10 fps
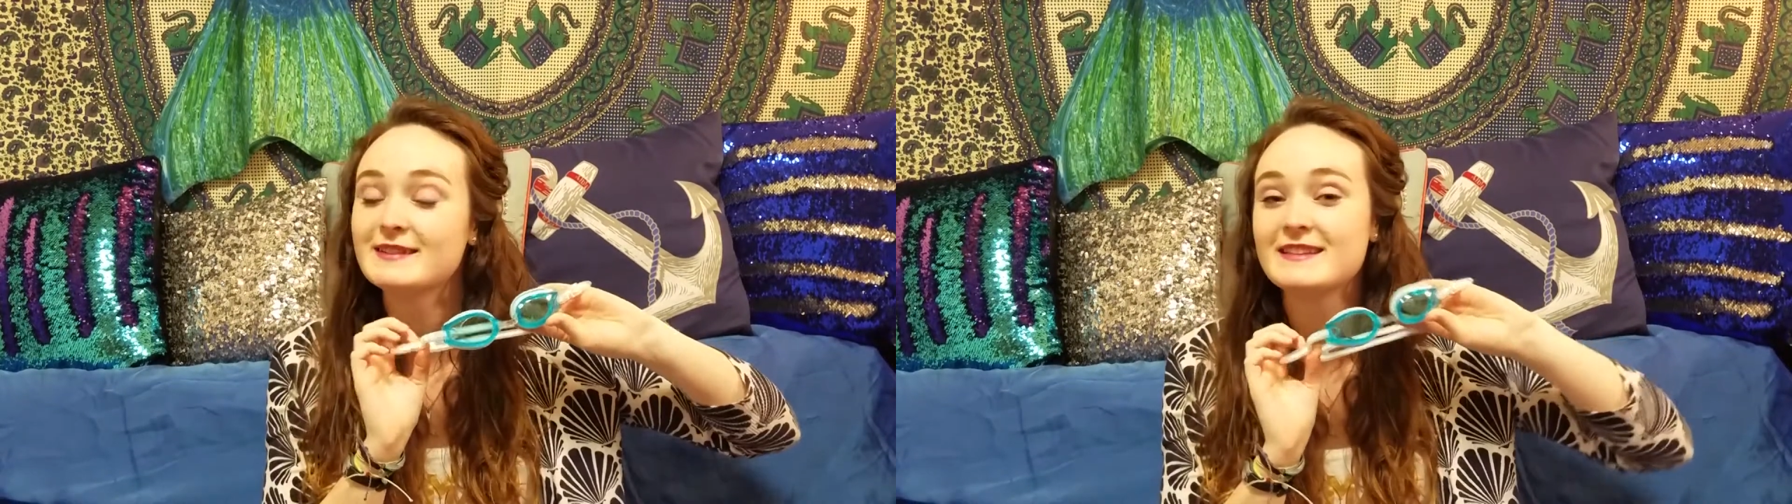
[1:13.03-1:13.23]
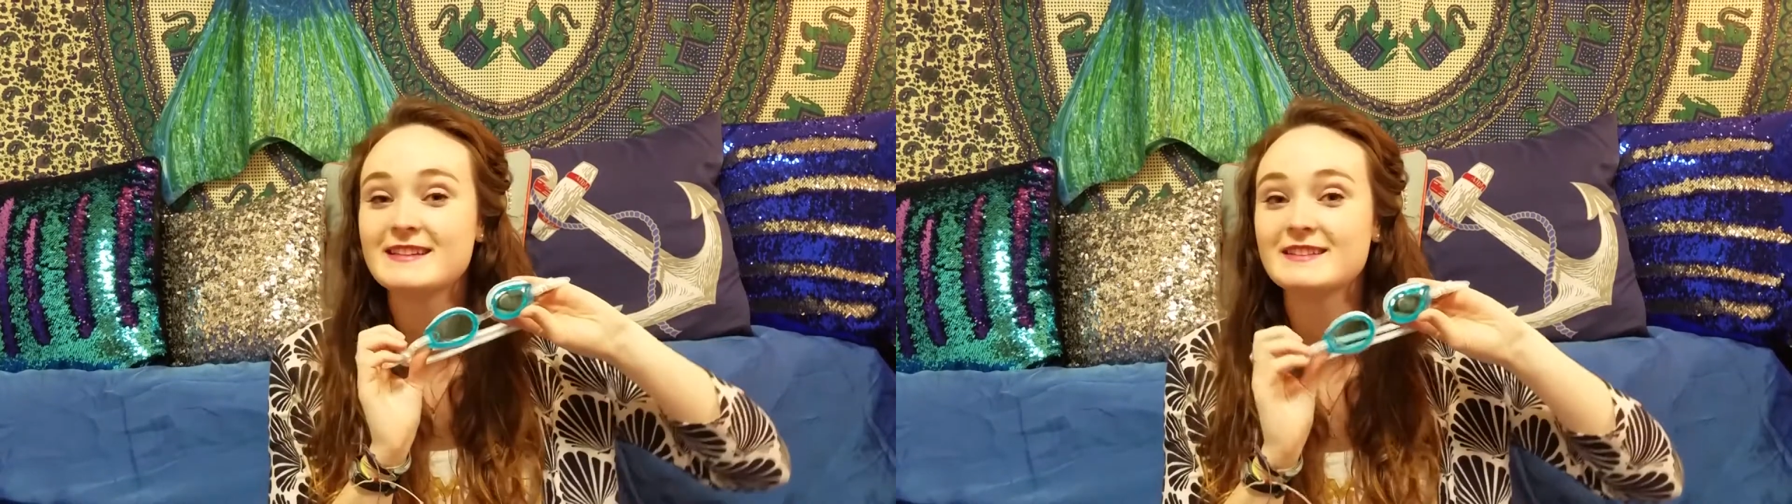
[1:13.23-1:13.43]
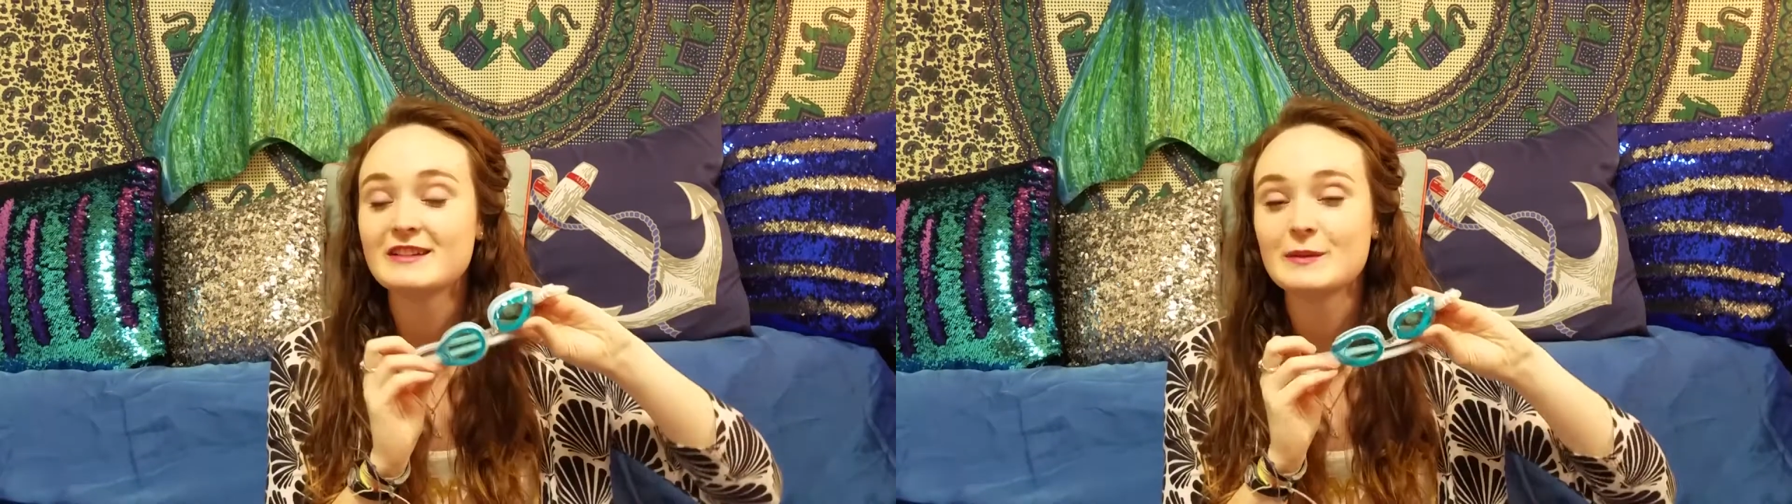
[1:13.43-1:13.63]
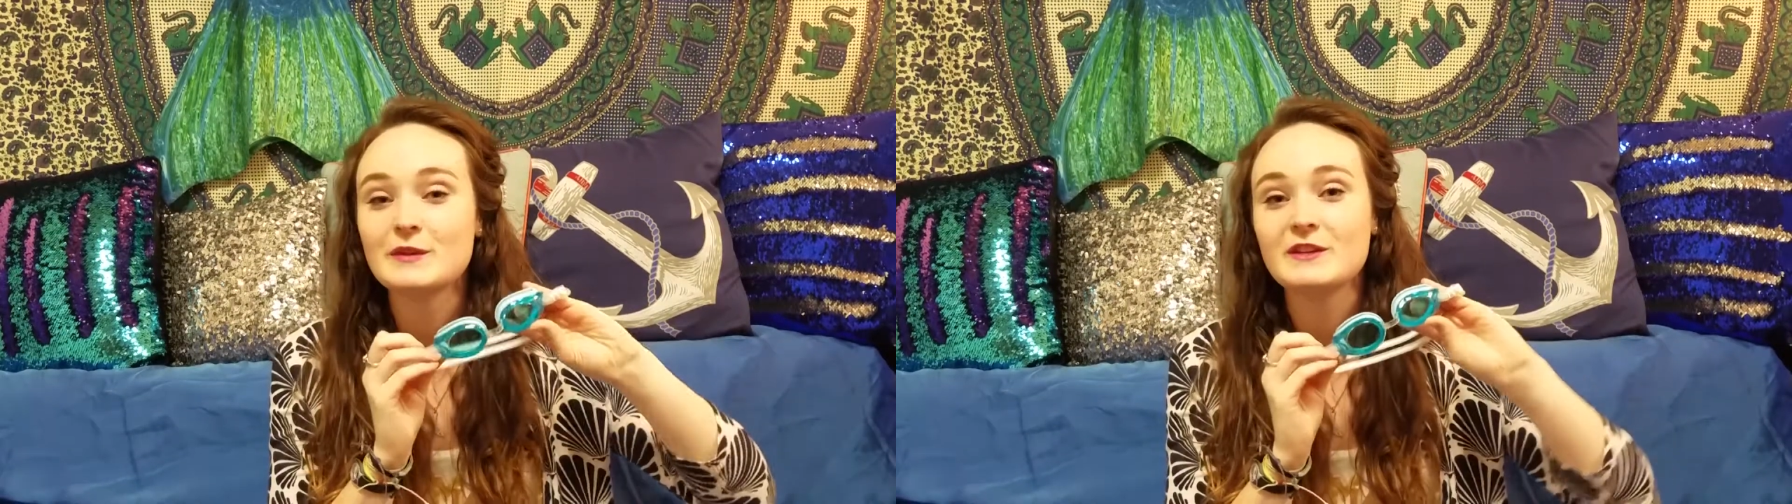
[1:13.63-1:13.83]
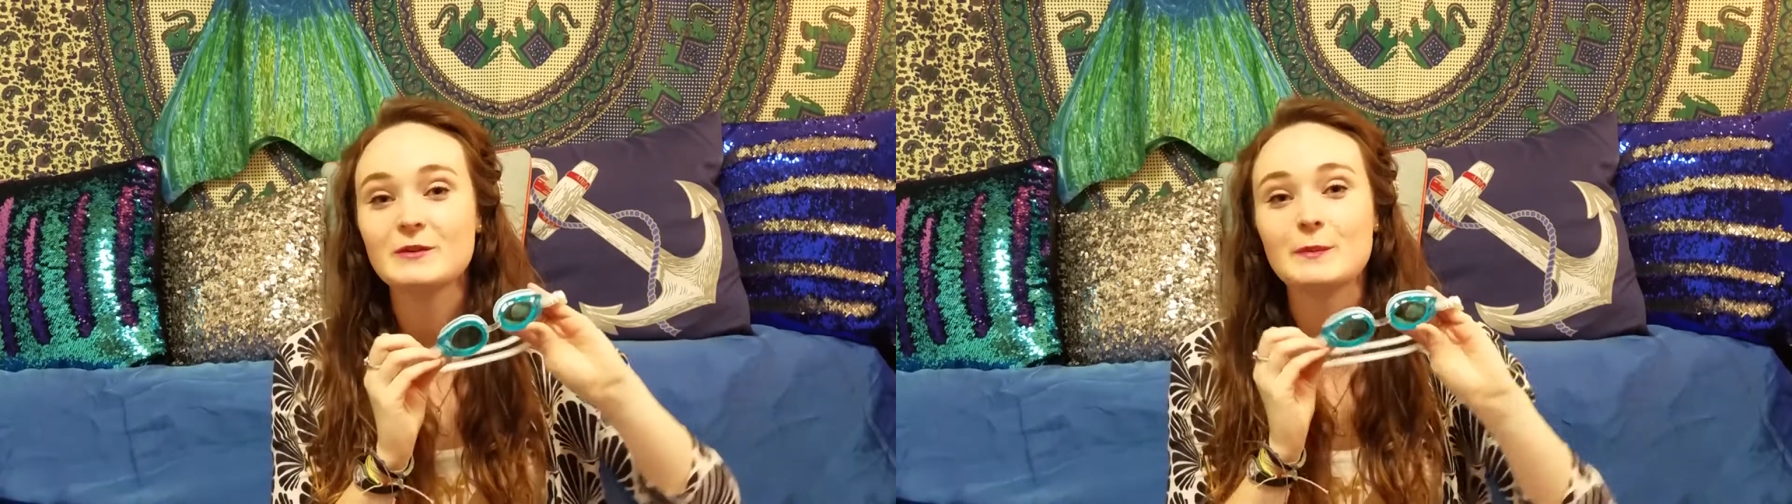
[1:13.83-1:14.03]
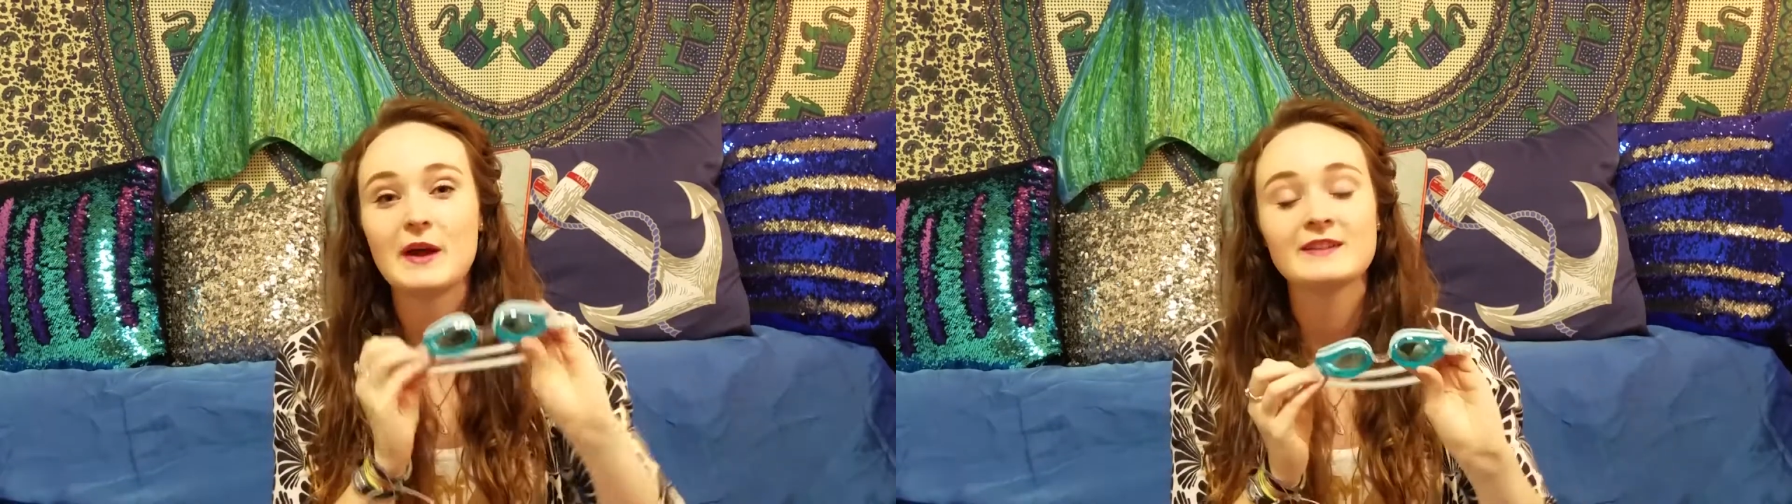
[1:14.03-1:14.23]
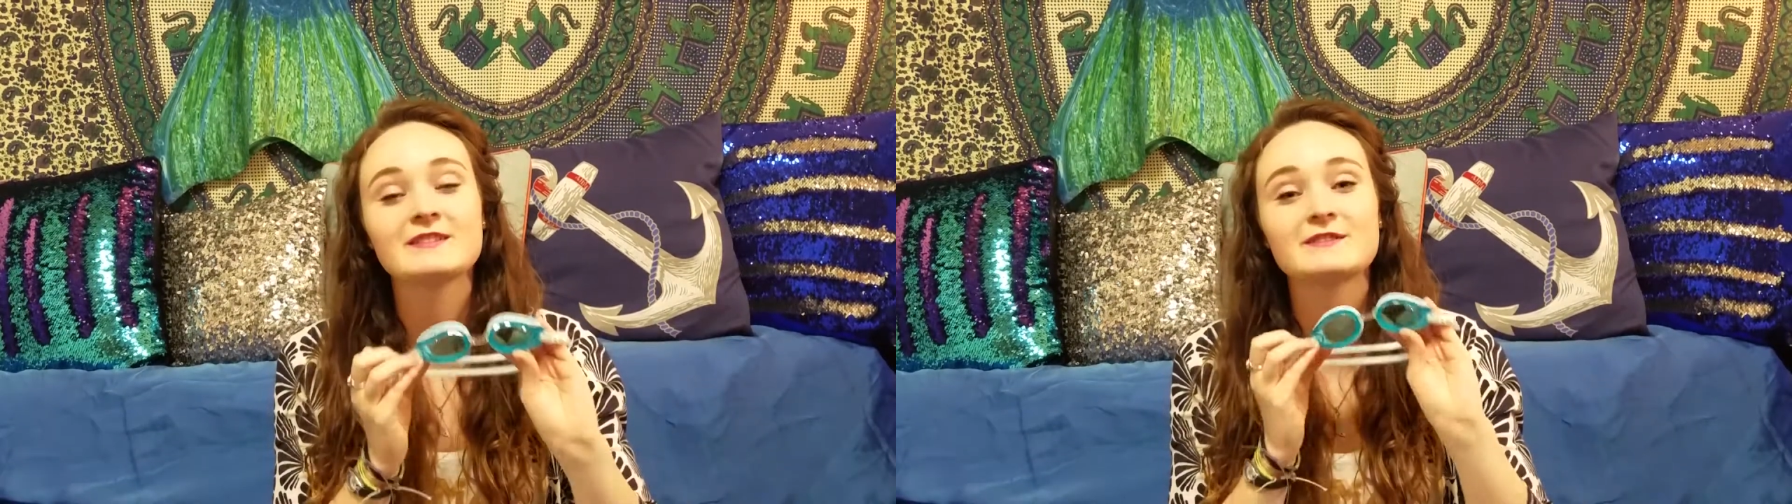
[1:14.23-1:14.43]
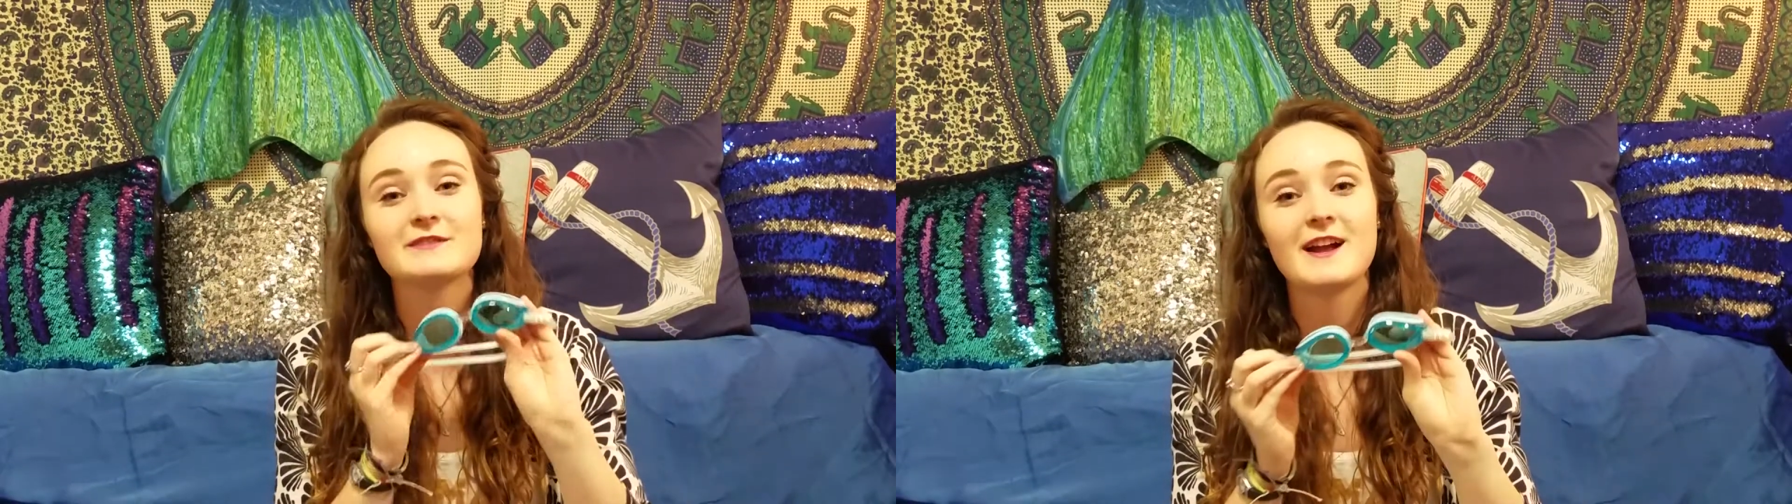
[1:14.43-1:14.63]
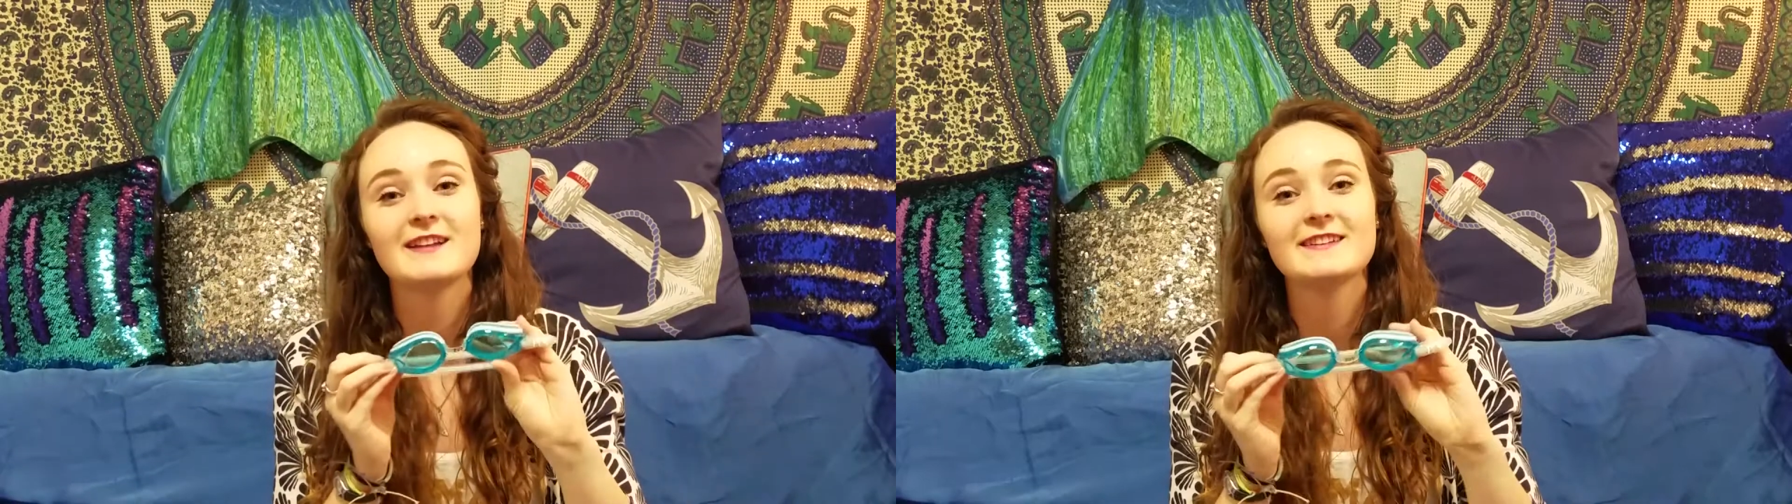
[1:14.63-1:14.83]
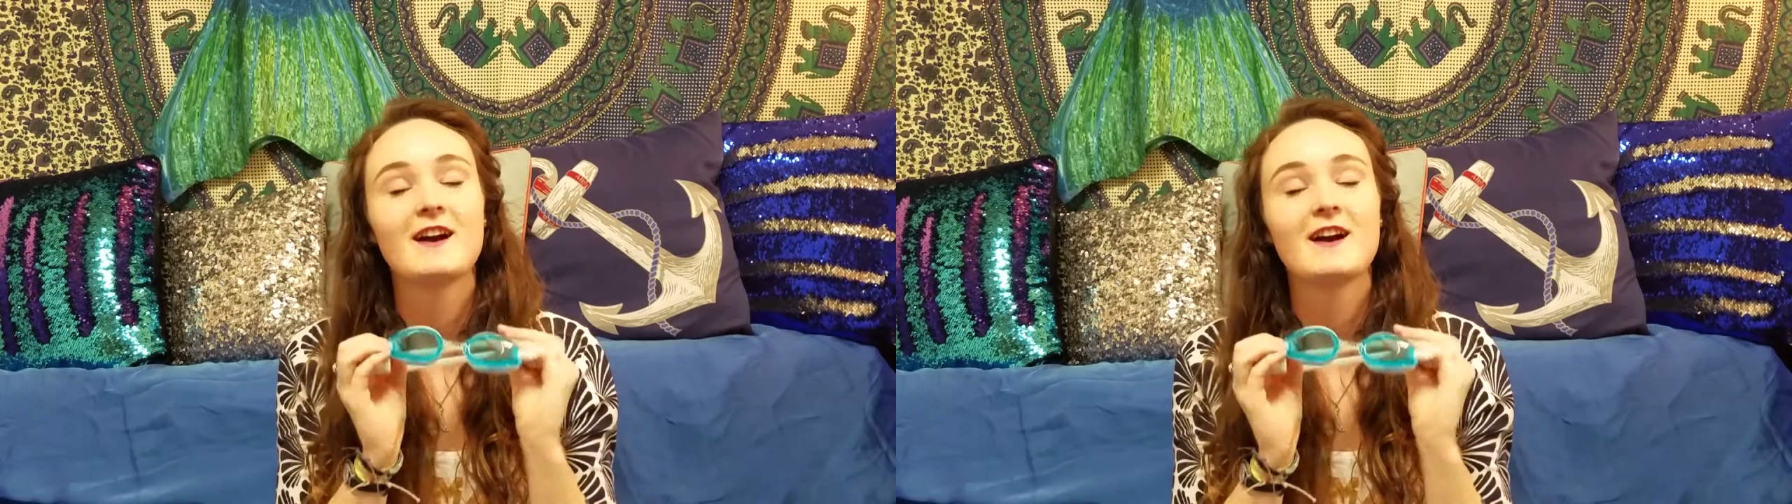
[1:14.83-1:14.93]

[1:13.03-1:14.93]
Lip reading: These are going to be your best friend.